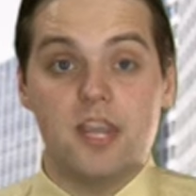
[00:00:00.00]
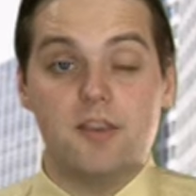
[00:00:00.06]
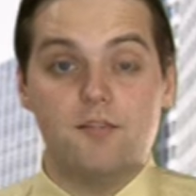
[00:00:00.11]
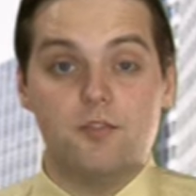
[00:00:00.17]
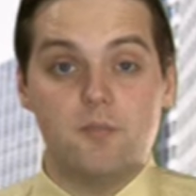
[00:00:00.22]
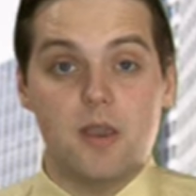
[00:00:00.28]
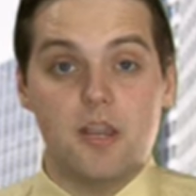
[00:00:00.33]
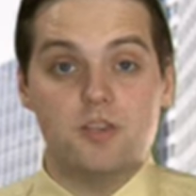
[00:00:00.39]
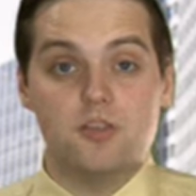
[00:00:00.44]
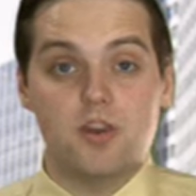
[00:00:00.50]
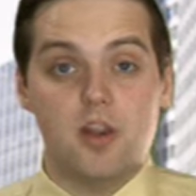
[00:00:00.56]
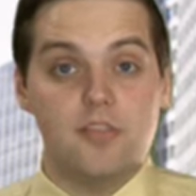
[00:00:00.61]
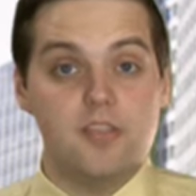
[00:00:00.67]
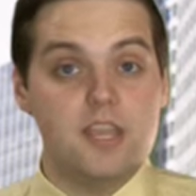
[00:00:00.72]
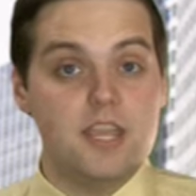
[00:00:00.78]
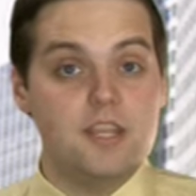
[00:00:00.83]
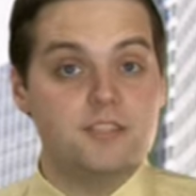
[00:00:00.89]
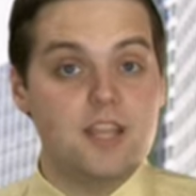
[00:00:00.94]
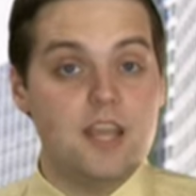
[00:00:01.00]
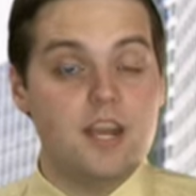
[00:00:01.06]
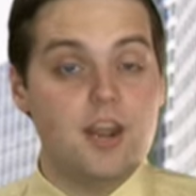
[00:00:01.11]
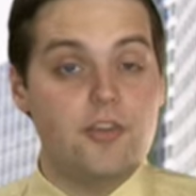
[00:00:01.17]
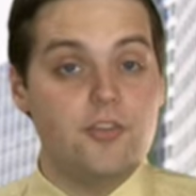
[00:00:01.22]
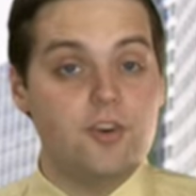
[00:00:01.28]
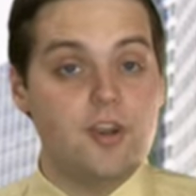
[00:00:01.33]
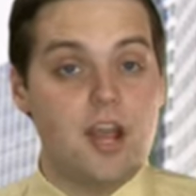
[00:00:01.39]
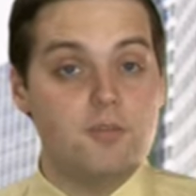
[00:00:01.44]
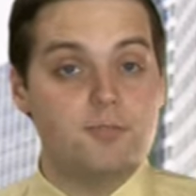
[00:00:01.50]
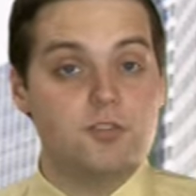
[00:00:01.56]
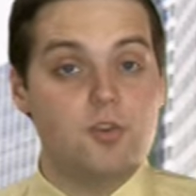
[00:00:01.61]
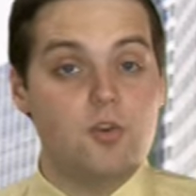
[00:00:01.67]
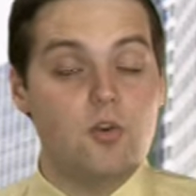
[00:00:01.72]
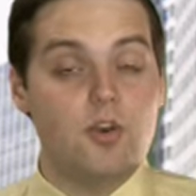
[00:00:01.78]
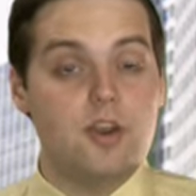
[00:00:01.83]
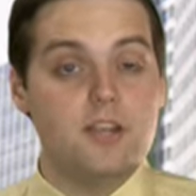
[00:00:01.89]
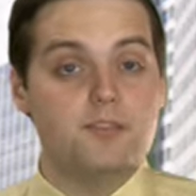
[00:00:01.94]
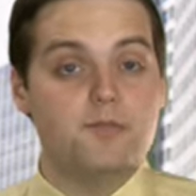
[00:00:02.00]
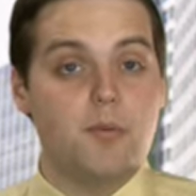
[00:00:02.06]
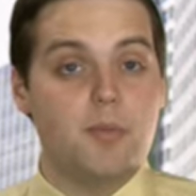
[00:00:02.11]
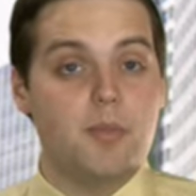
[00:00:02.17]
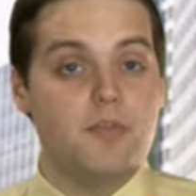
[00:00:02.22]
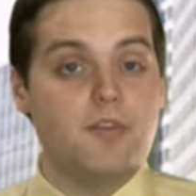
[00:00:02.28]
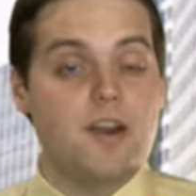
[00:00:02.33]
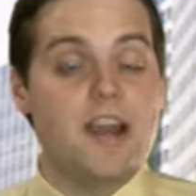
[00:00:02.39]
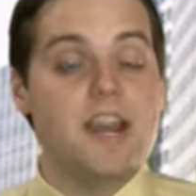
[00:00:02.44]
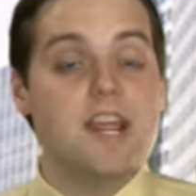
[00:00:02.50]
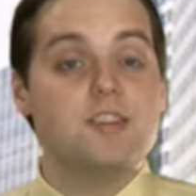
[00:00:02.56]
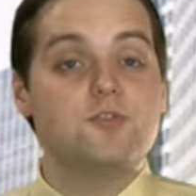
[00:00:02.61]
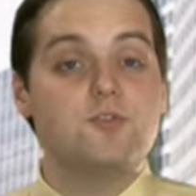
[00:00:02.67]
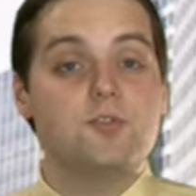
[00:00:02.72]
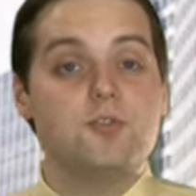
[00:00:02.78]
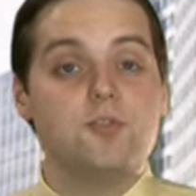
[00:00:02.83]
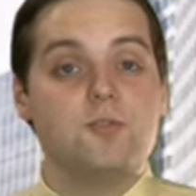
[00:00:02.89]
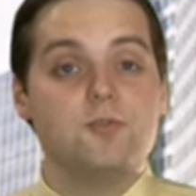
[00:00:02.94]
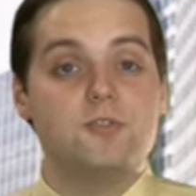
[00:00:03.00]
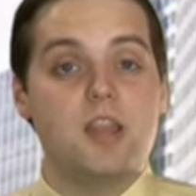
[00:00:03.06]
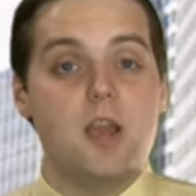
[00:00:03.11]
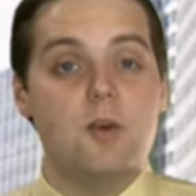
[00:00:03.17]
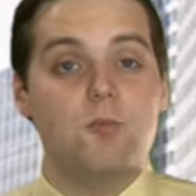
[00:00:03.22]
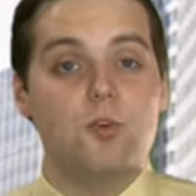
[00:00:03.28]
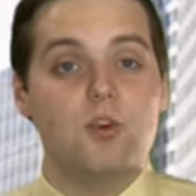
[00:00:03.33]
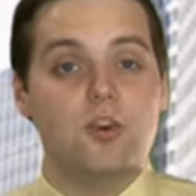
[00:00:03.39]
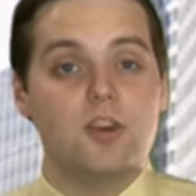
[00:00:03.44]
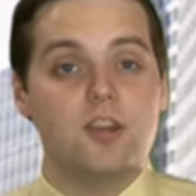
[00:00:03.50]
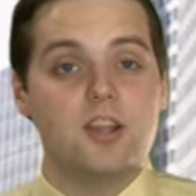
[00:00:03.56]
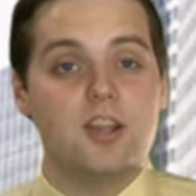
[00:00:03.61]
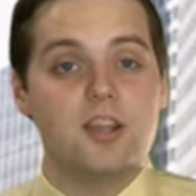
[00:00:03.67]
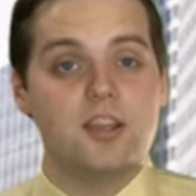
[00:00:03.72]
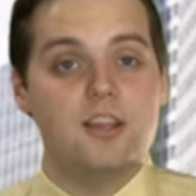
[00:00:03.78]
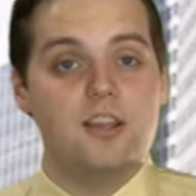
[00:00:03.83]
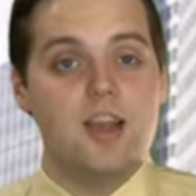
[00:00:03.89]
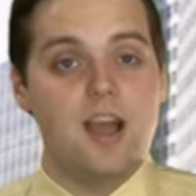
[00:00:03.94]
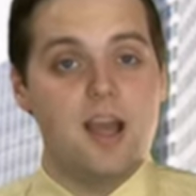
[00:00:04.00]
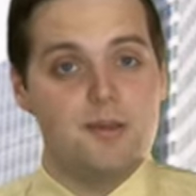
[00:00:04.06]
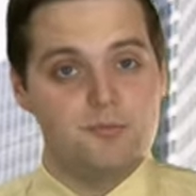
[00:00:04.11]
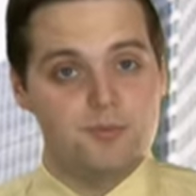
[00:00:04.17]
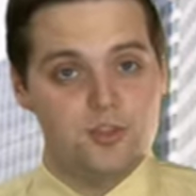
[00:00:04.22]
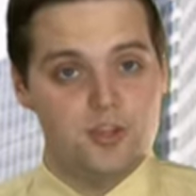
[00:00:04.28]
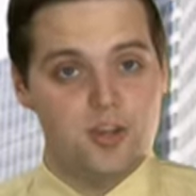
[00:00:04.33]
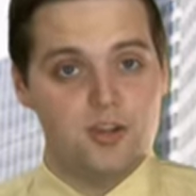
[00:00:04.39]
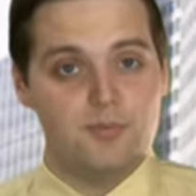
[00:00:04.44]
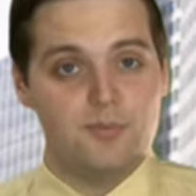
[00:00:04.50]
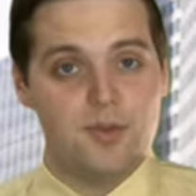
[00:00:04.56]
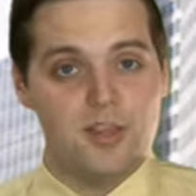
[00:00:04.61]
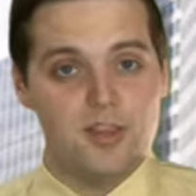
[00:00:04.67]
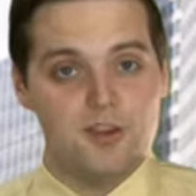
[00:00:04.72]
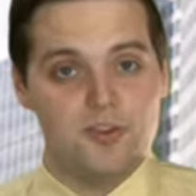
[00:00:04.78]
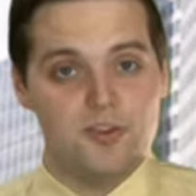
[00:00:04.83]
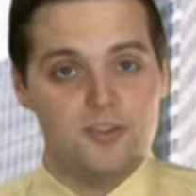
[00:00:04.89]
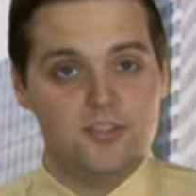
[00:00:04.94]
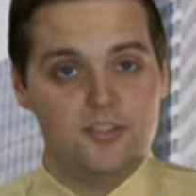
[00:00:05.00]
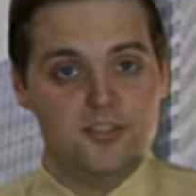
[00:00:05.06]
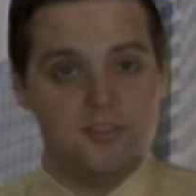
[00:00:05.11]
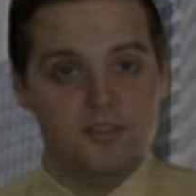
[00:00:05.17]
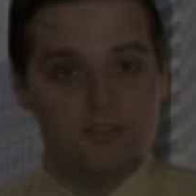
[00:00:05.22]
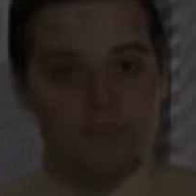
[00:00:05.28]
information on these and other top stories from the Financial News Network. I'm Chuck Pierce.